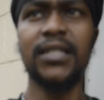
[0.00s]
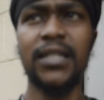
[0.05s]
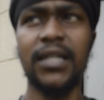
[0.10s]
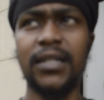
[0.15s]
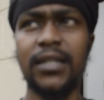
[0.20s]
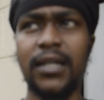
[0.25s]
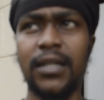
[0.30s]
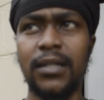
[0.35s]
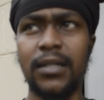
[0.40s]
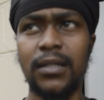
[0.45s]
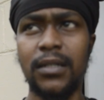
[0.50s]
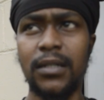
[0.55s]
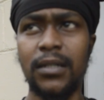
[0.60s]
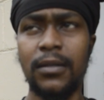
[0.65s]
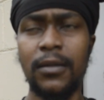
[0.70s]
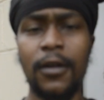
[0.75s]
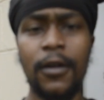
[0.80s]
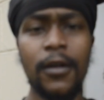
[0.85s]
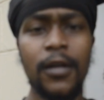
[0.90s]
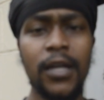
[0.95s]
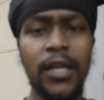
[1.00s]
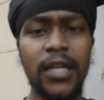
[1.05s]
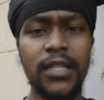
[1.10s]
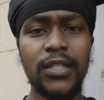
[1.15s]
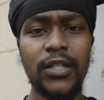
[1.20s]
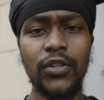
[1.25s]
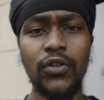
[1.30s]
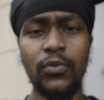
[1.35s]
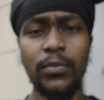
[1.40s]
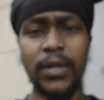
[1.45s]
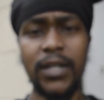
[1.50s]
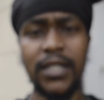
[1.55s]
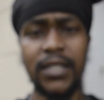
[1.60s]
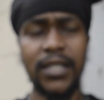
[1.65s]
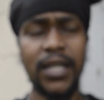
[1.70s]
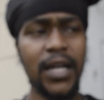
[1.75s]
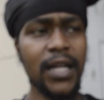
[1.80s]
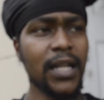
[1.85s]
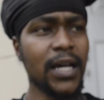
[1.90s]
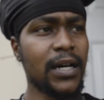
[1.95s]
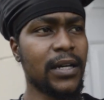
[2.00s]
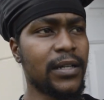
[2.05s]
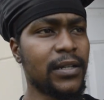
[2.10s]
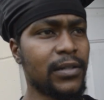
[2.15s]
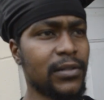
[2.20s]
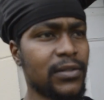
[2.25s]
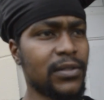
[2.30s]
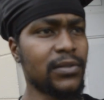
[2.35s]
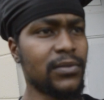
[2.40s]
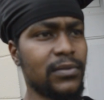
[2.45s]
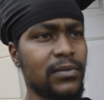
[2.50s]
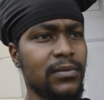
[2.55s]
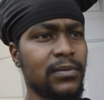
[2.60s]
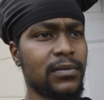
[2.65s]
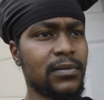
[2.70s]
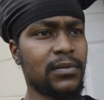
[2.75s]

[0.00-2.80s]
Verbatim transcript: It ain't that good. It's humid as hell out here too.